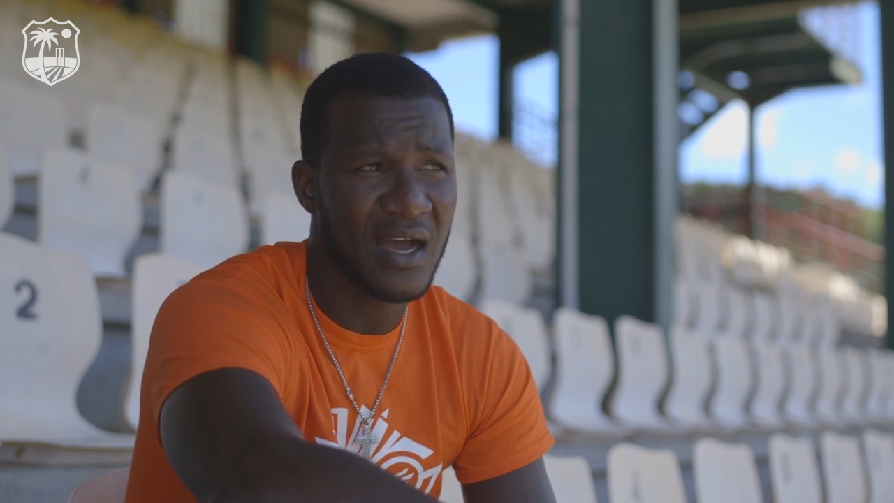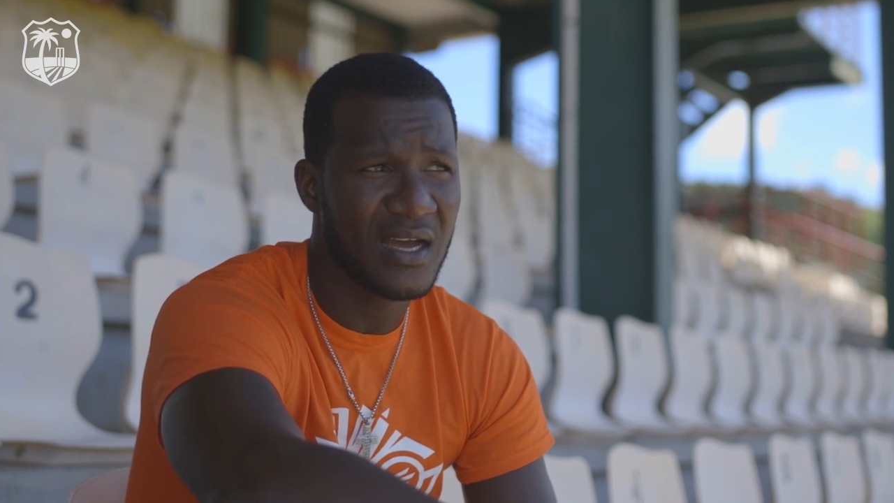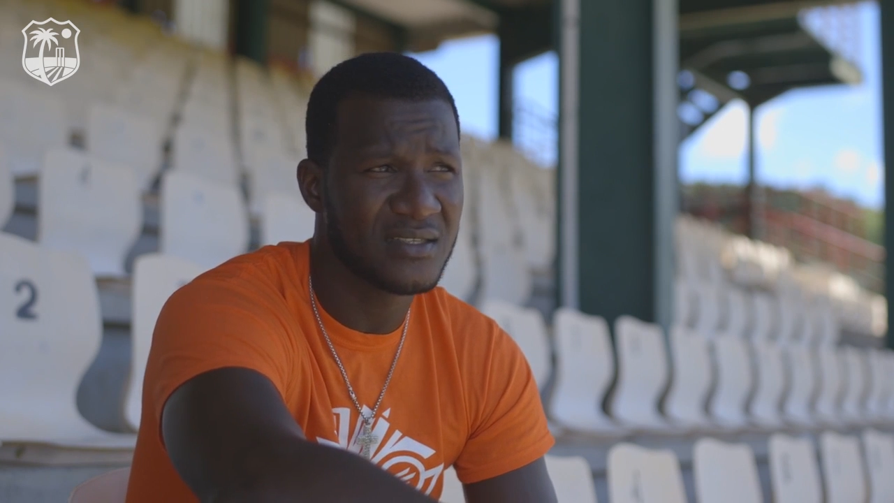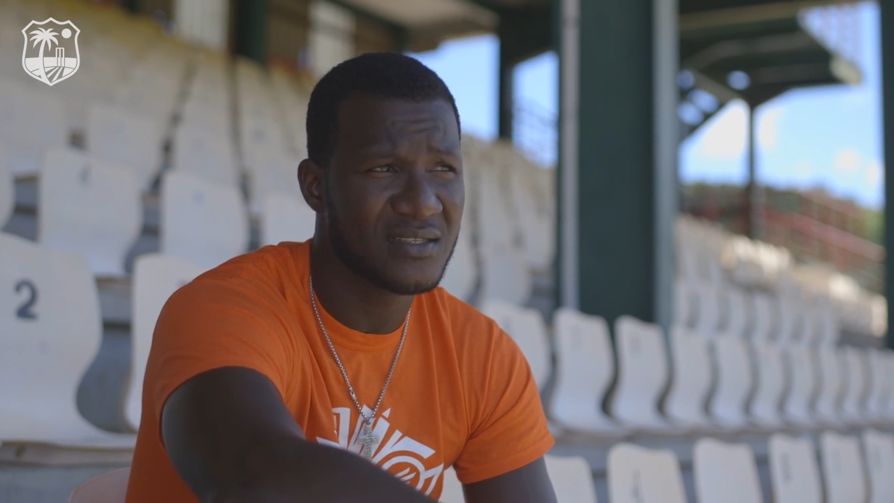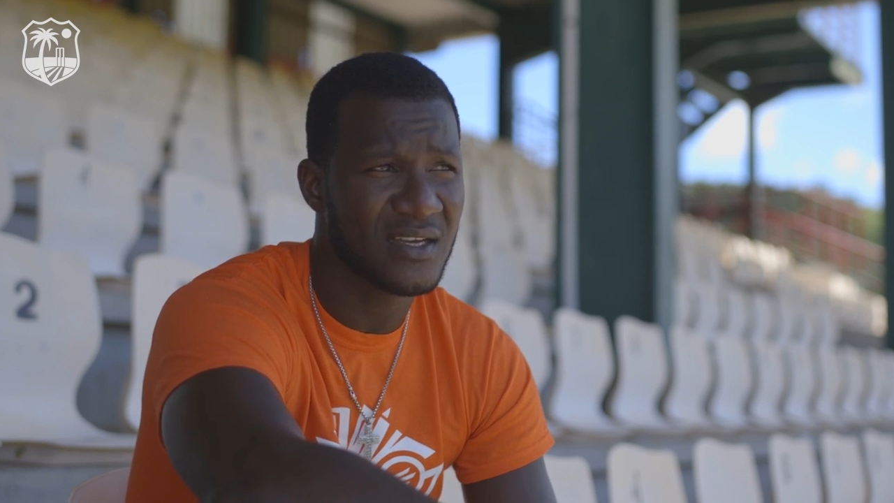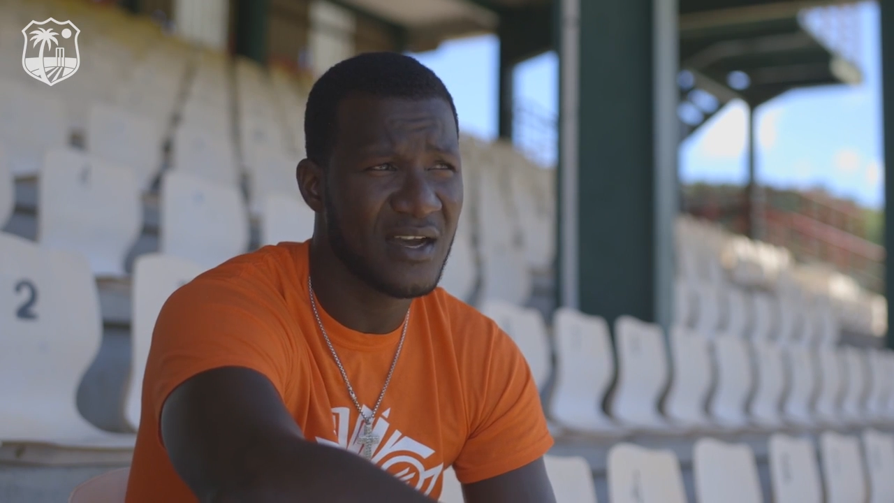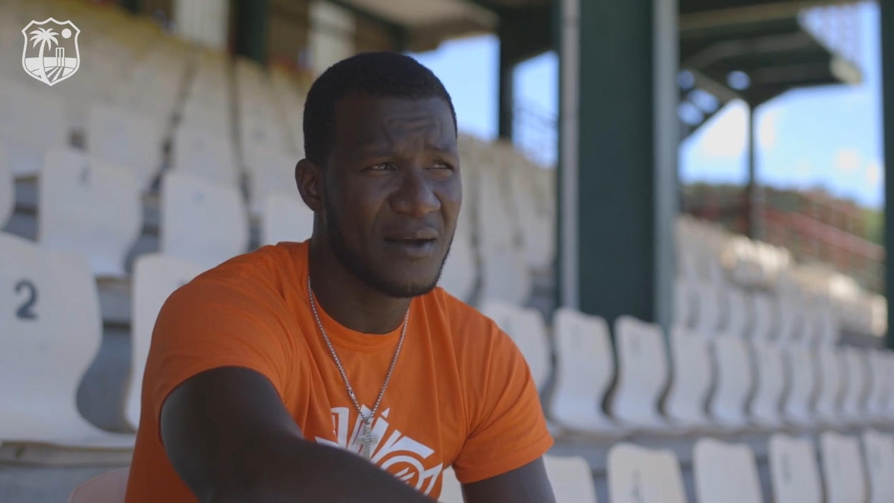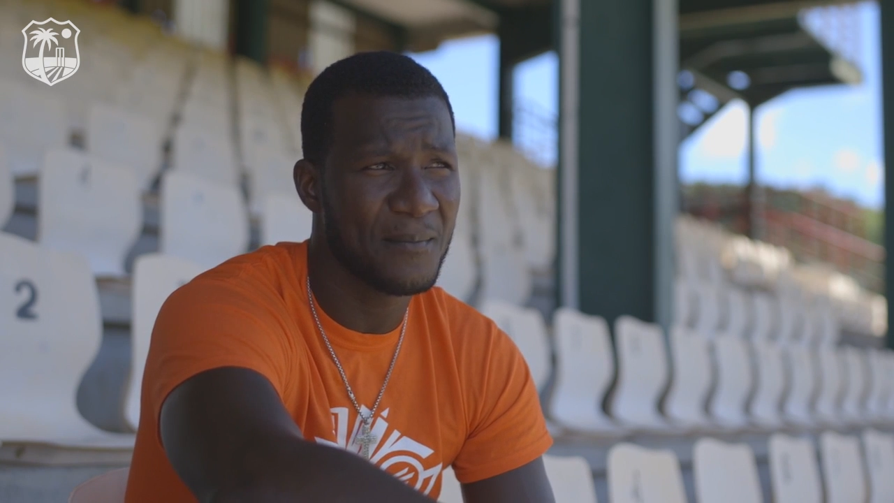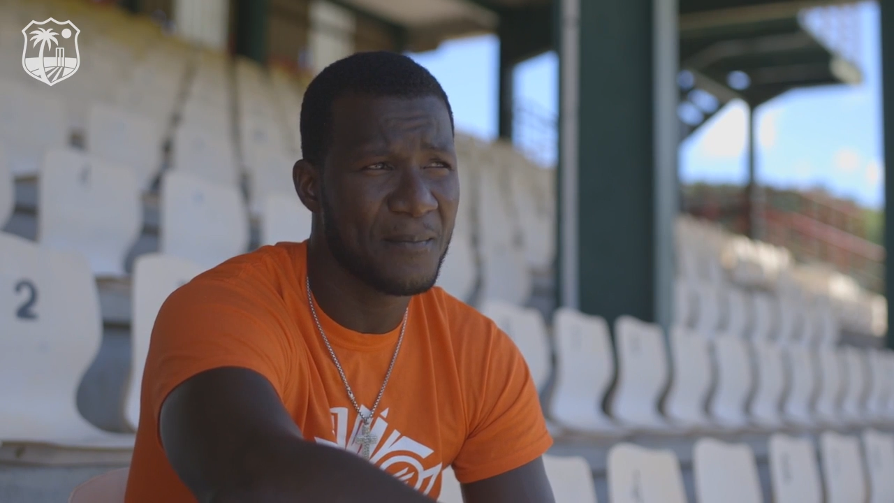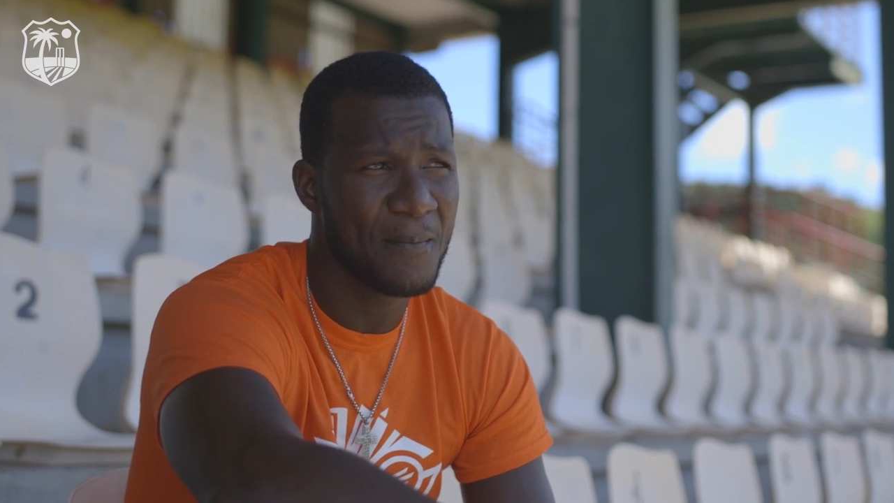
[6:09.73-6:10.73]

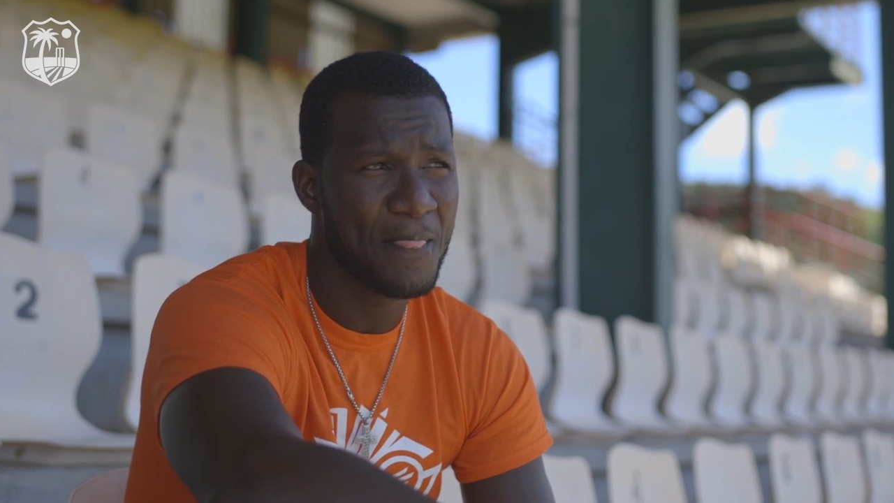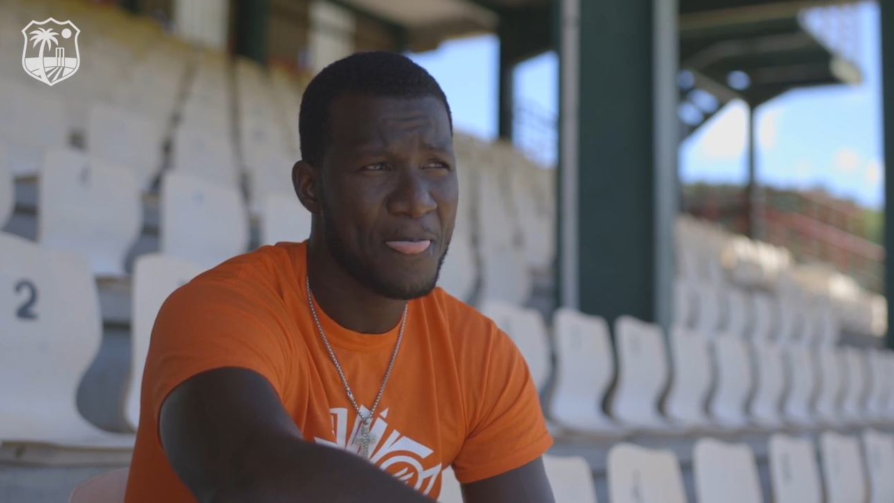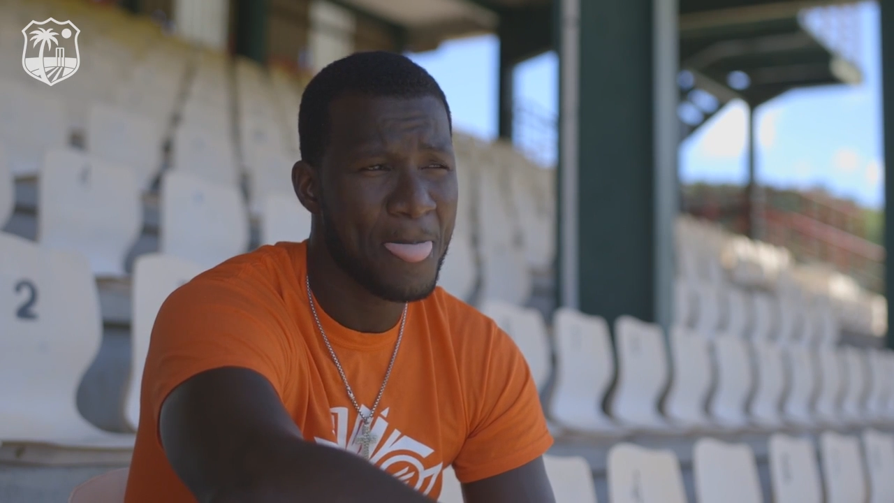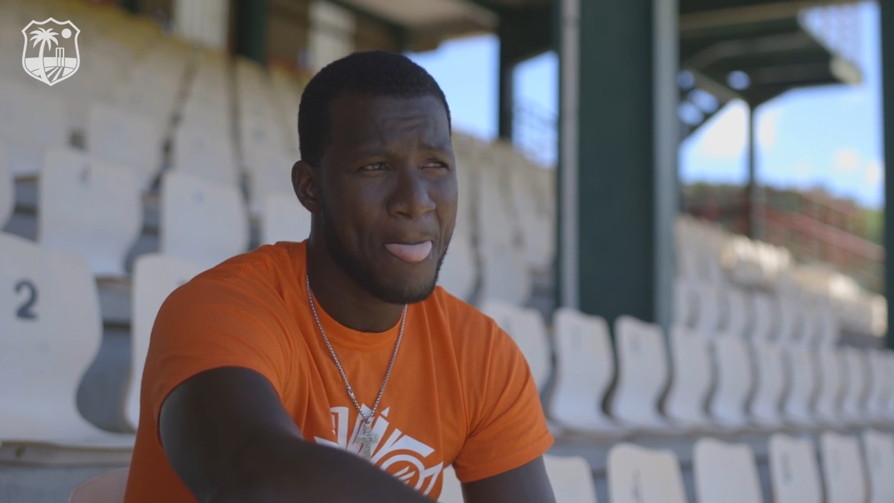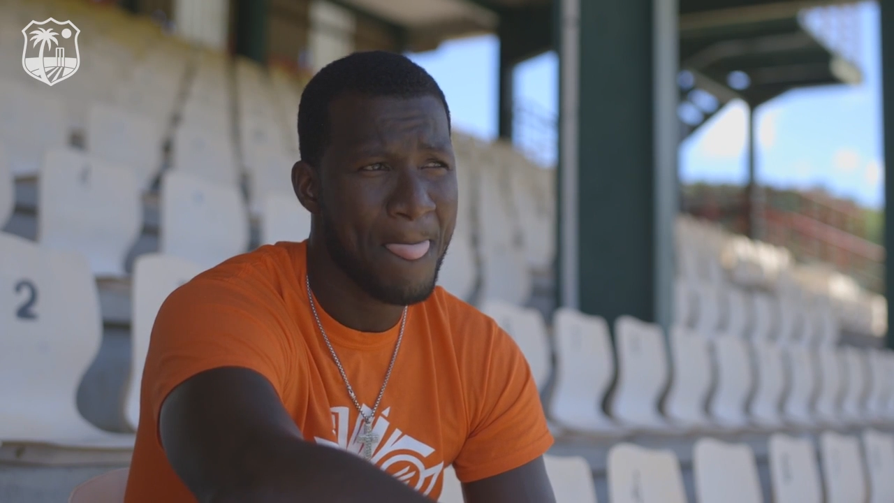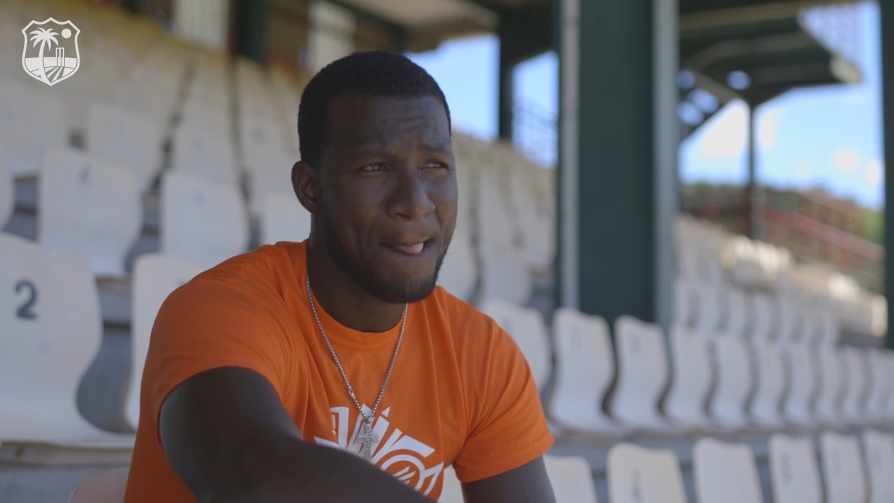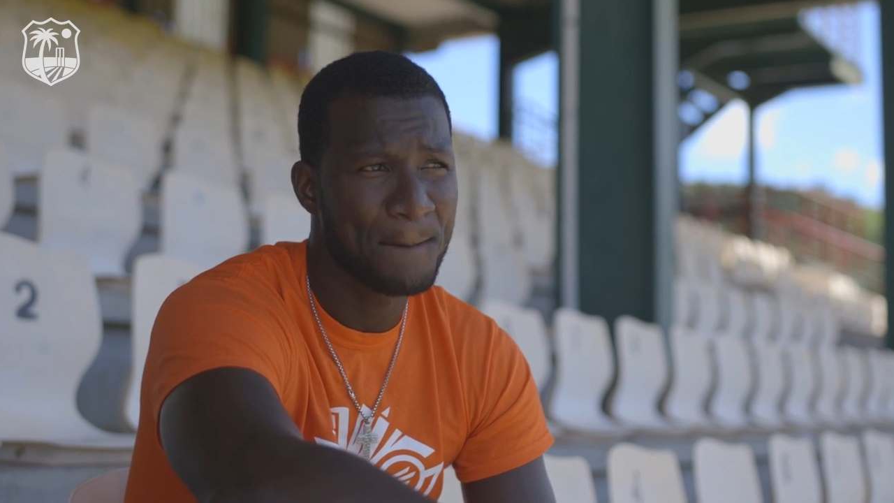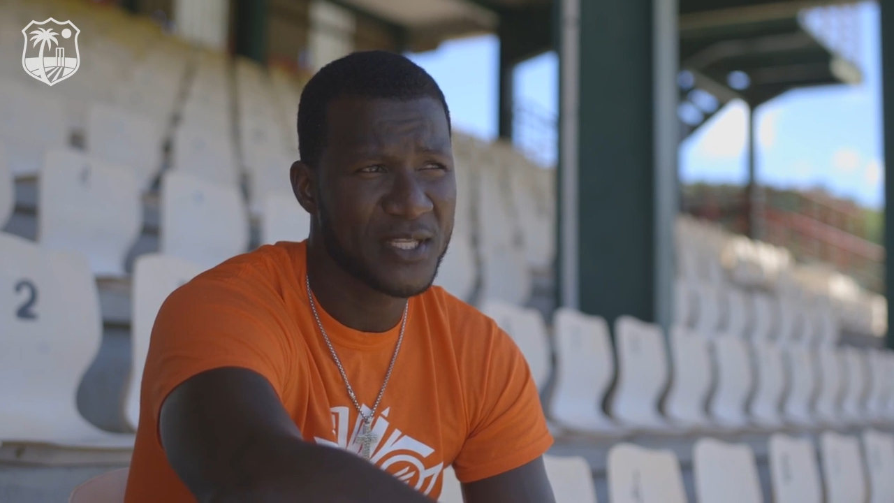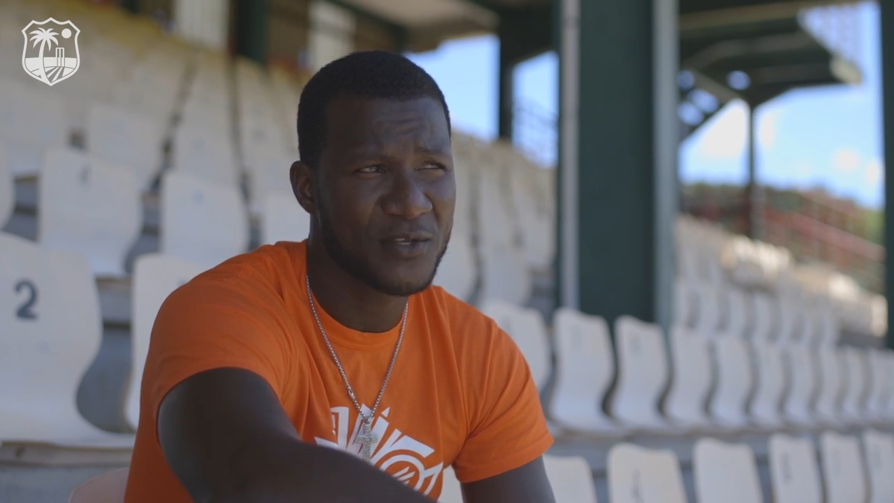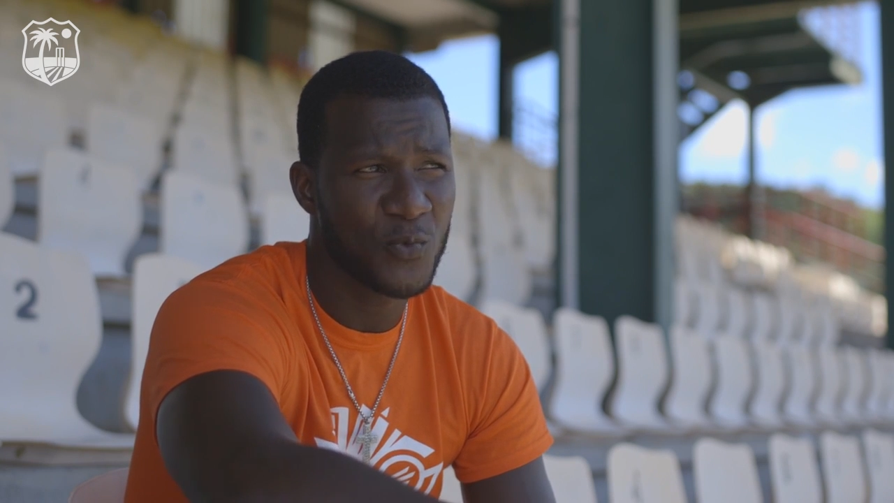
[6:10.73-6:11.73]
And,
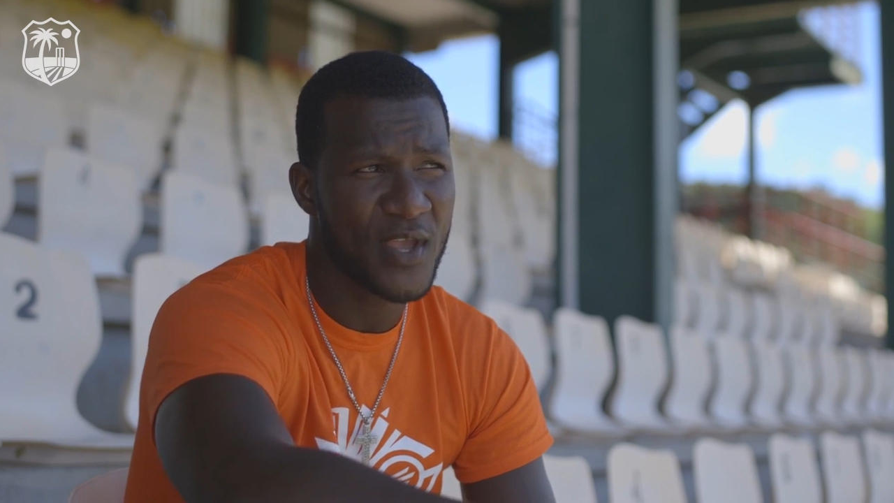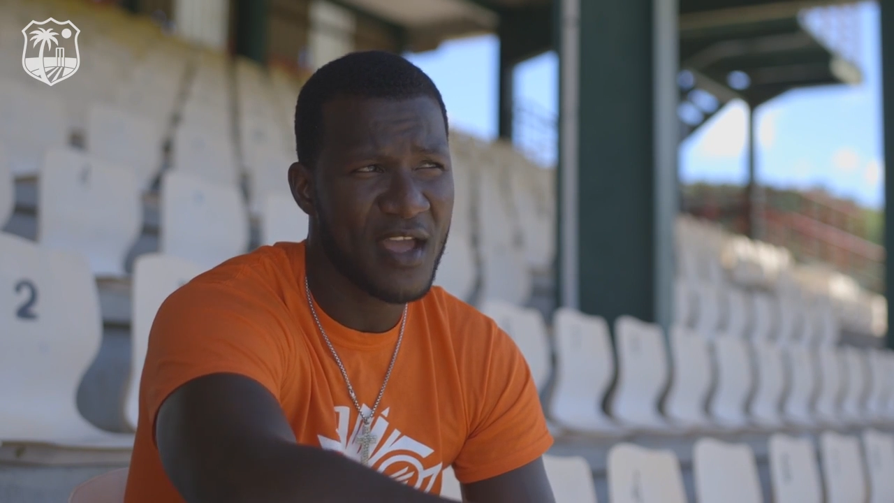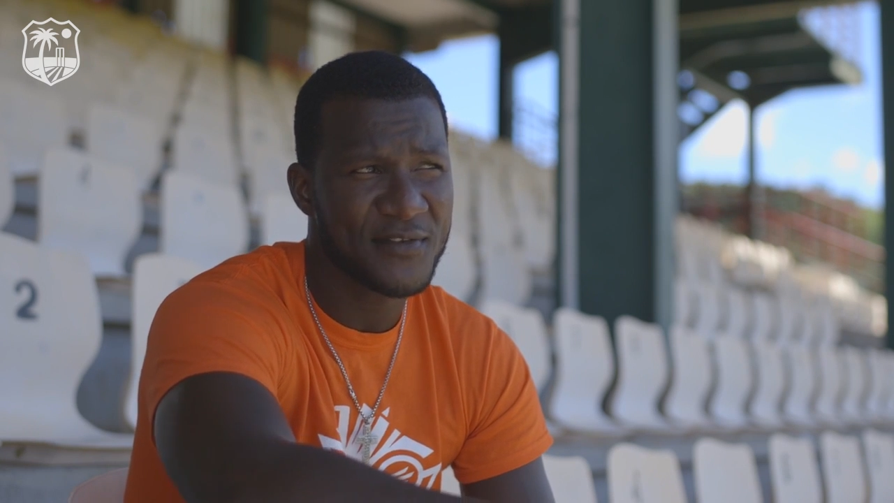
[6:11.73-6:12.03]
but the way